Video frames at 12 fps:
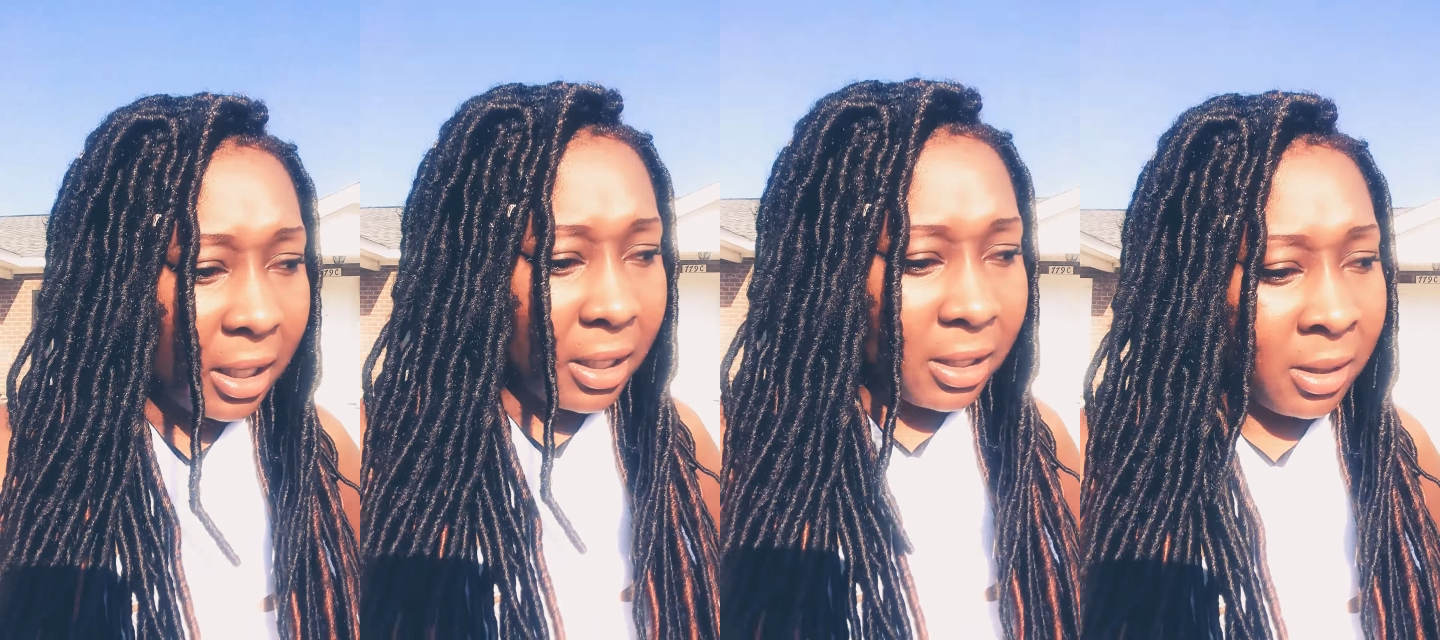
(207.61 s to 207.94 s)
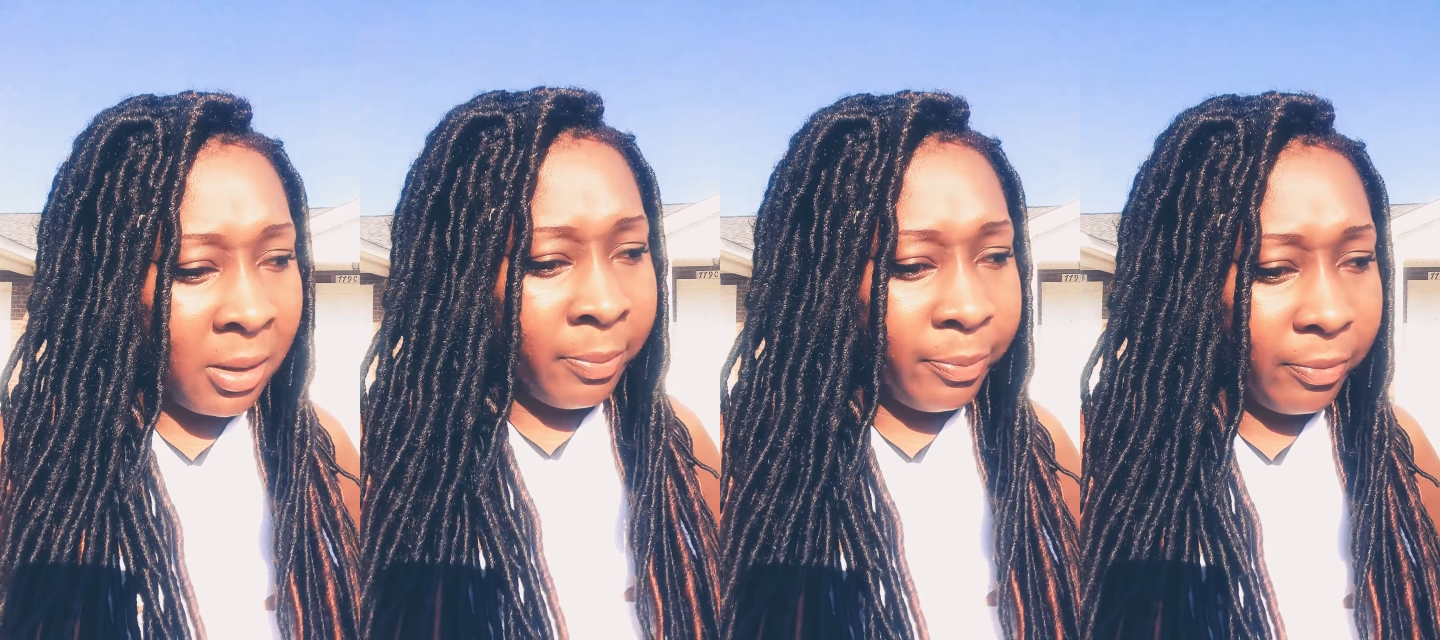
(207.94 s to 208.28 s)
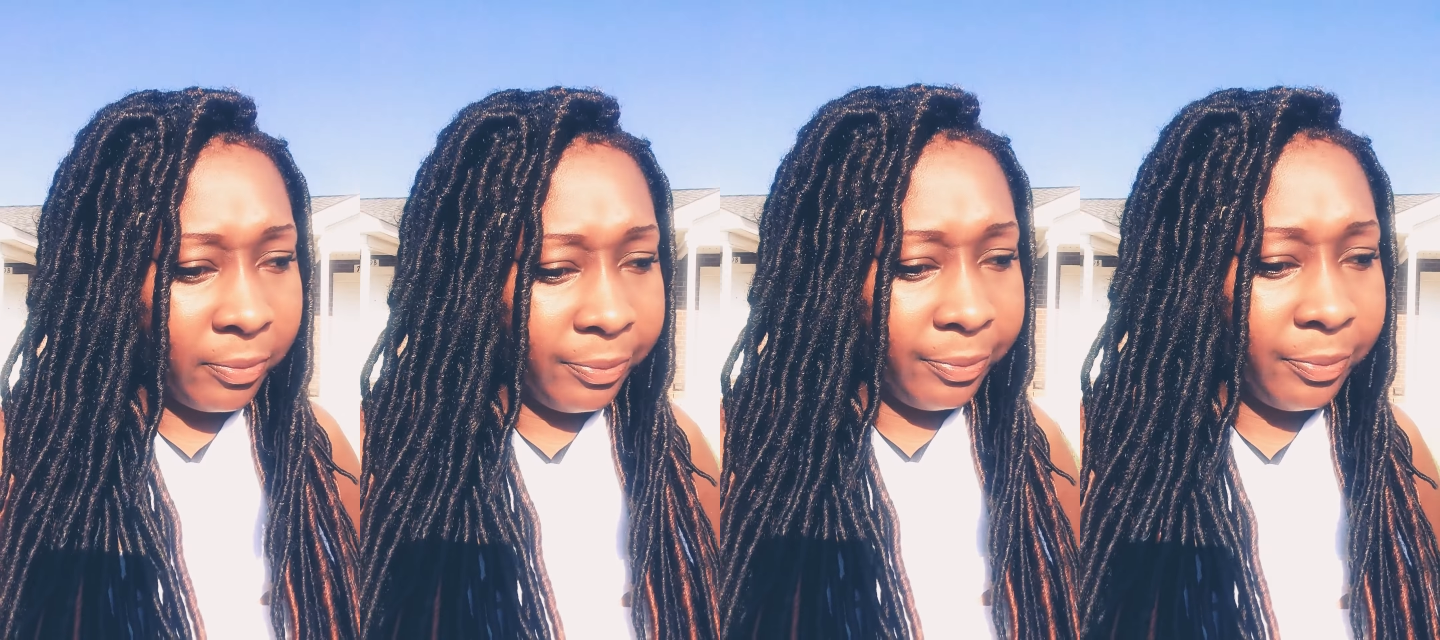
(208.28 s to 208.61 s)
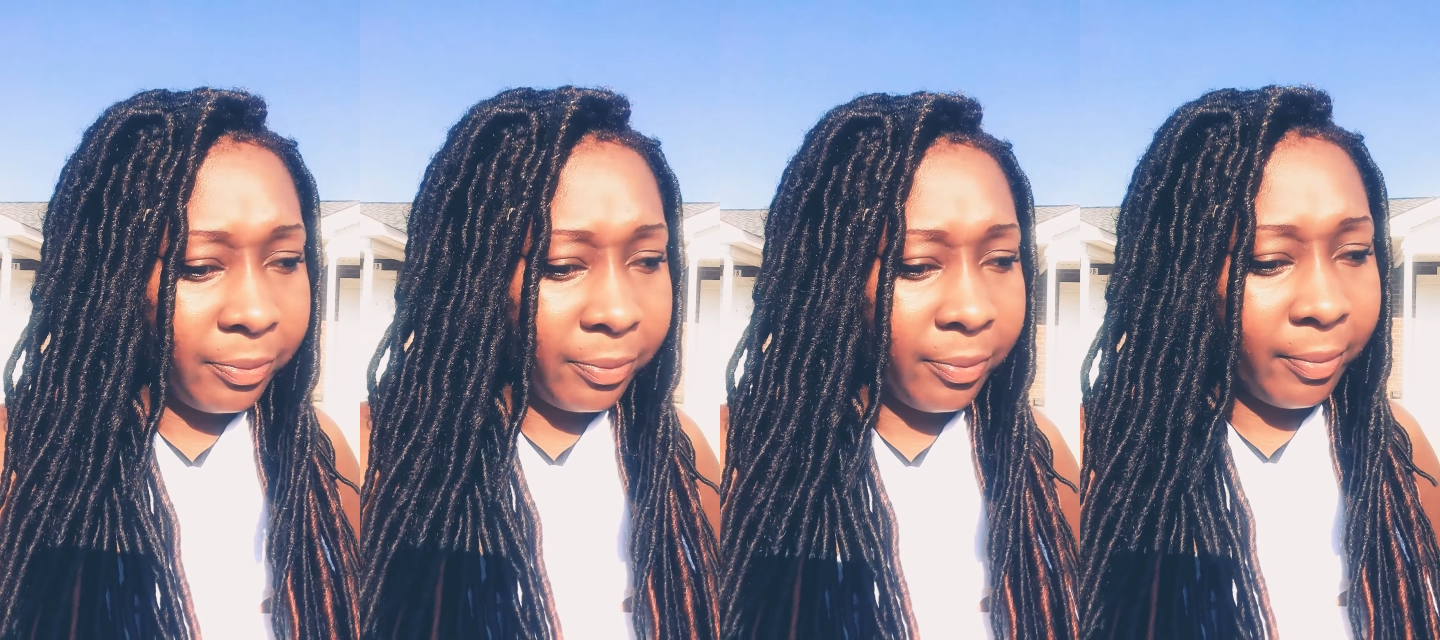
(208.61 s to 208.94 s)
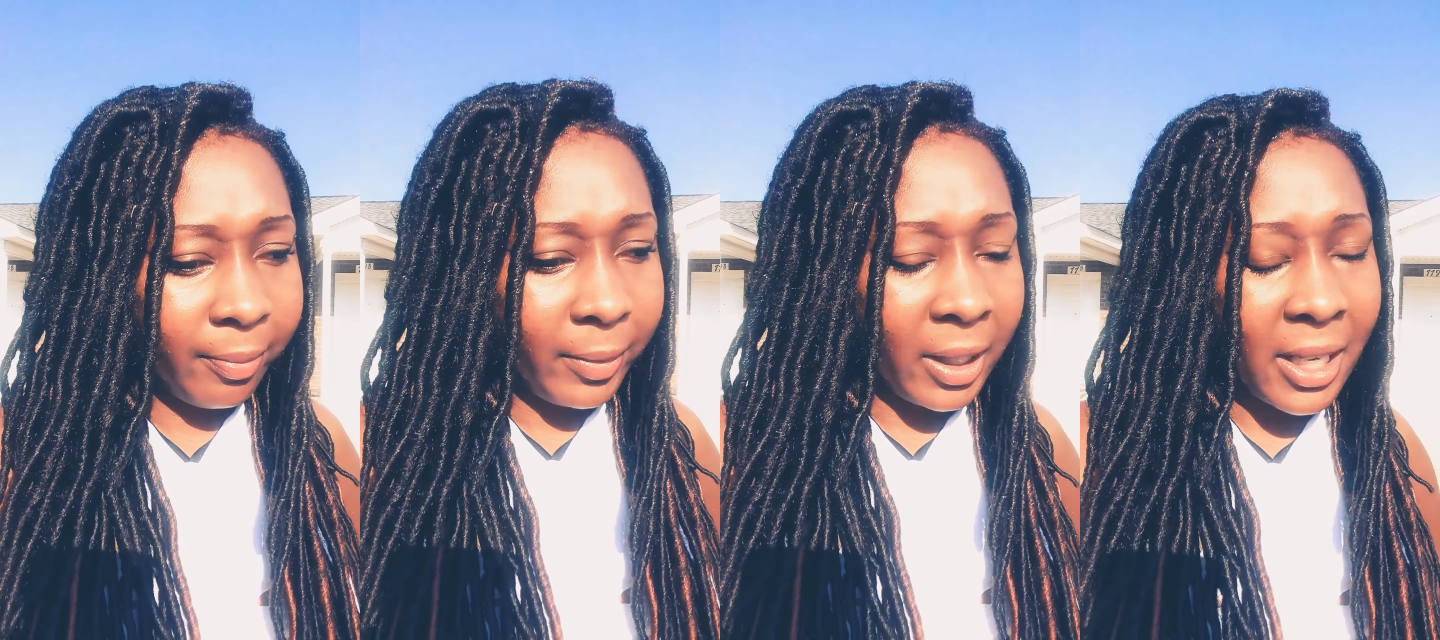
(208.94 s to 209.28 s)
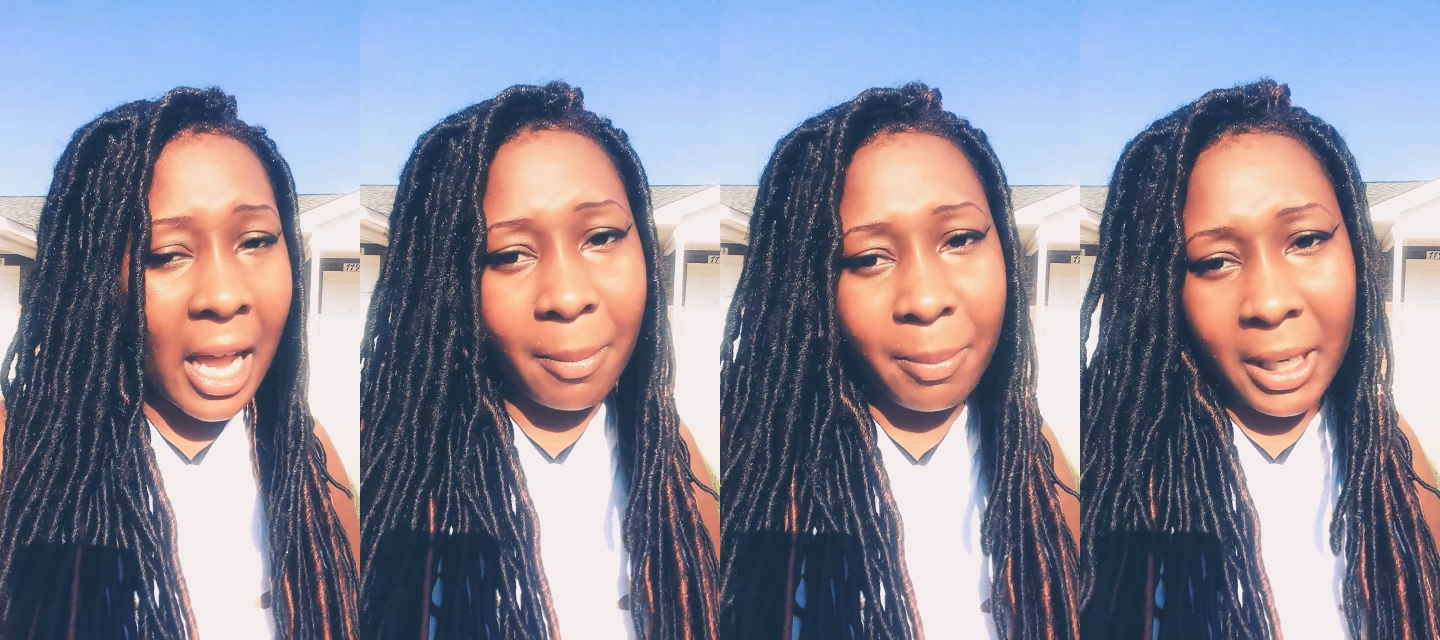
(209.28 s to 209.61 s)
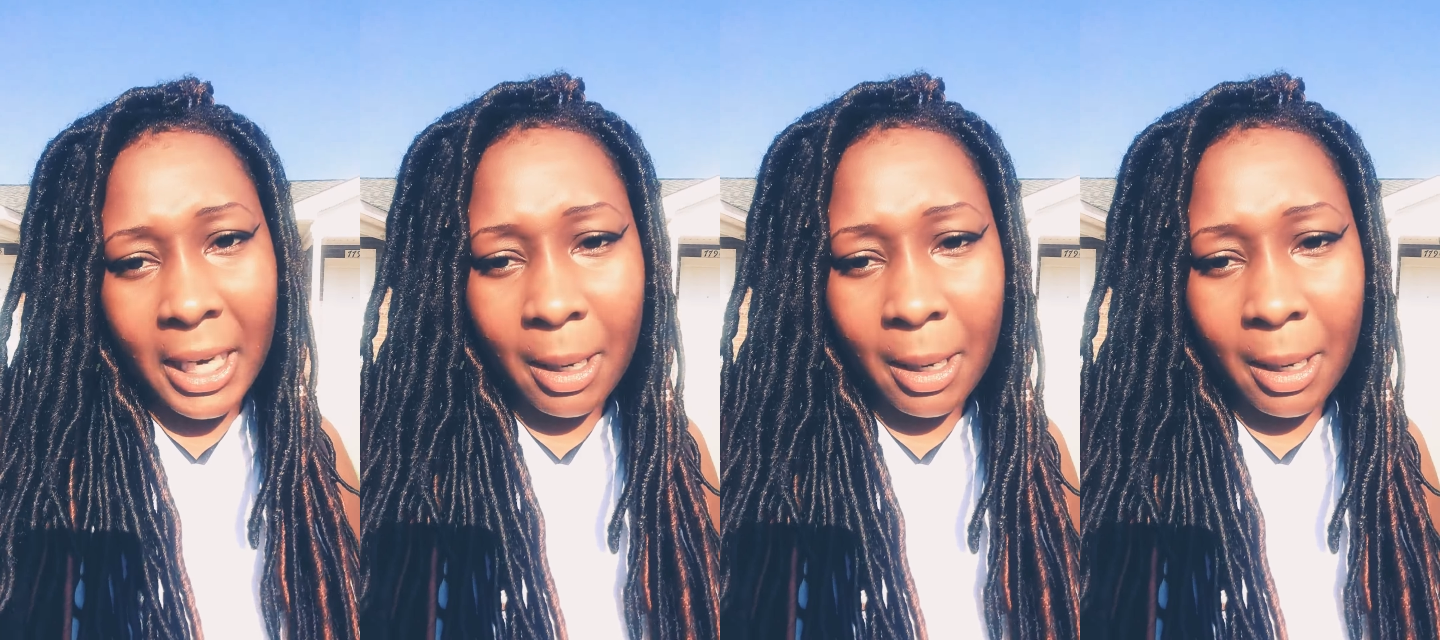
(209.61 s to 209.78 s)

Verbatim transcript: Um, not being